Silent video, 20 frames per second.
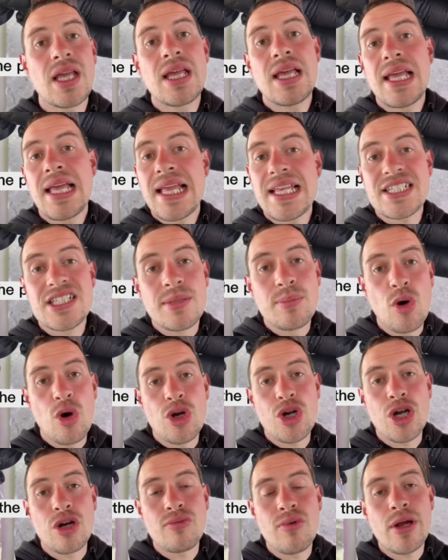it's the more
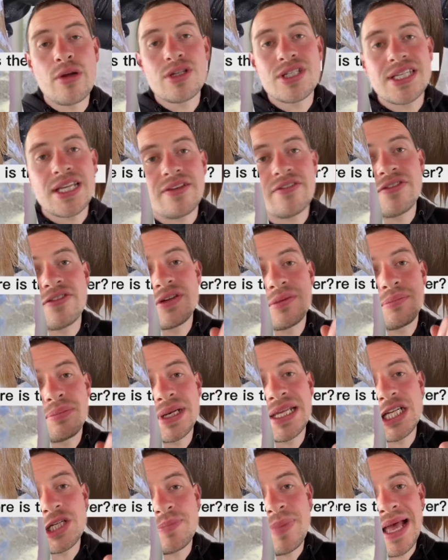corrosive
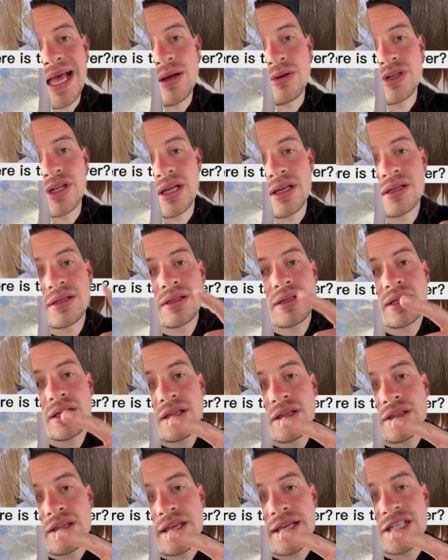bleach powder
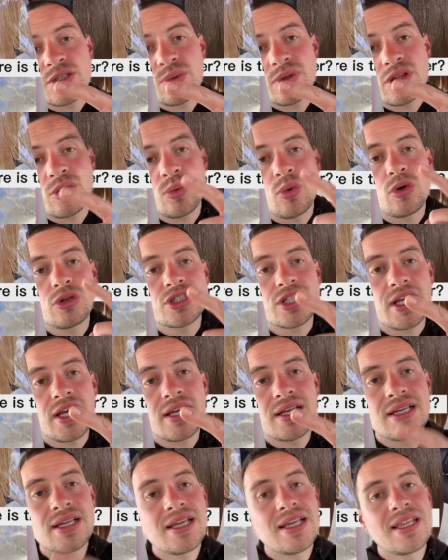that is with the water
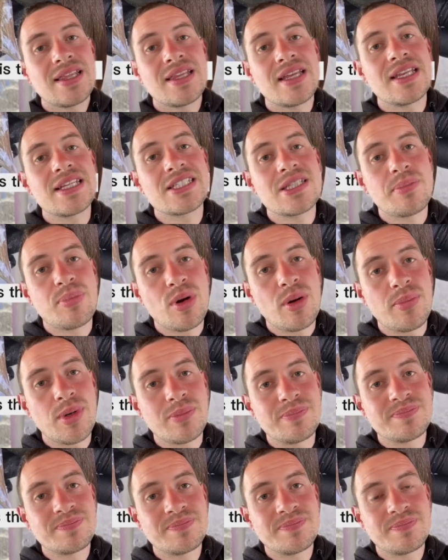that is the problem.
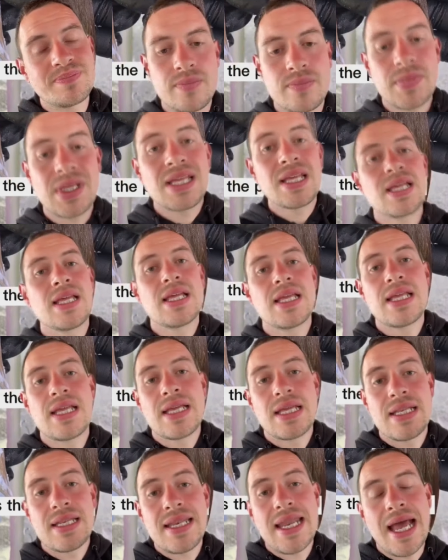
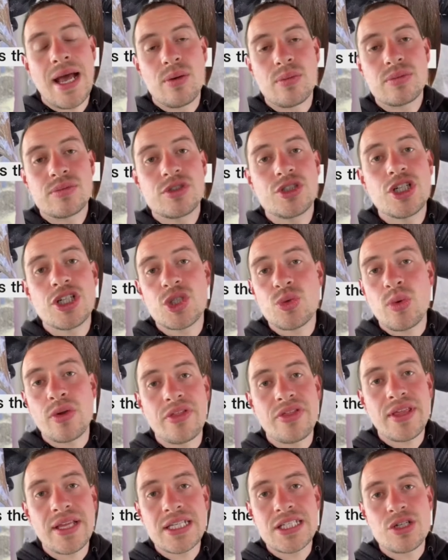Now, just one
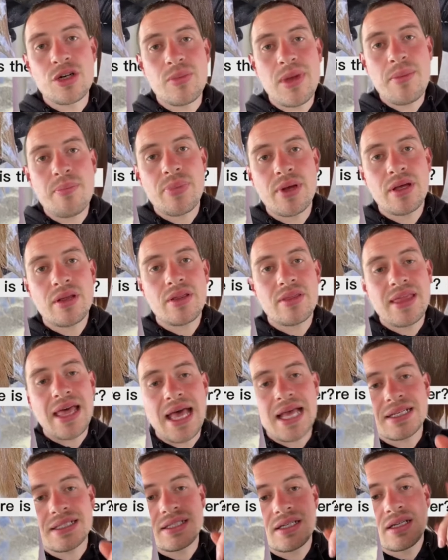thing to remember,
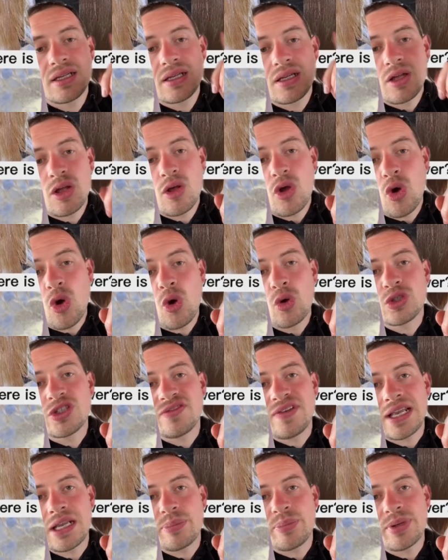that all
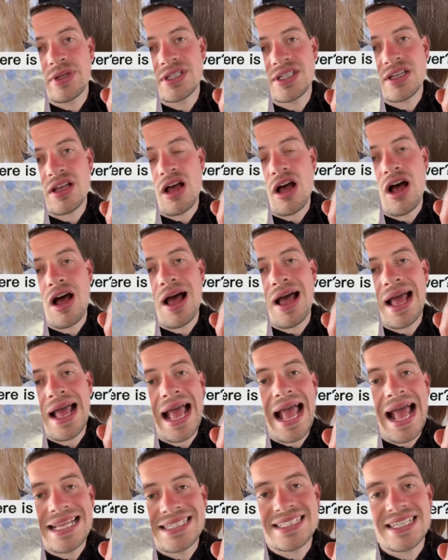developers are
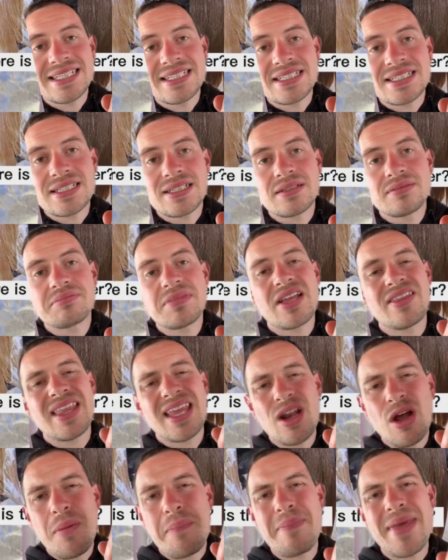acids, and they're
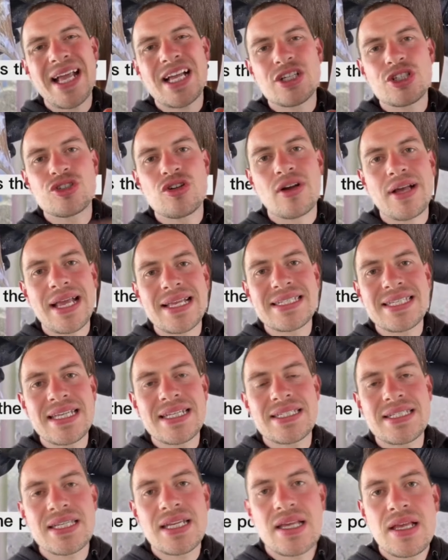not mega strong acids,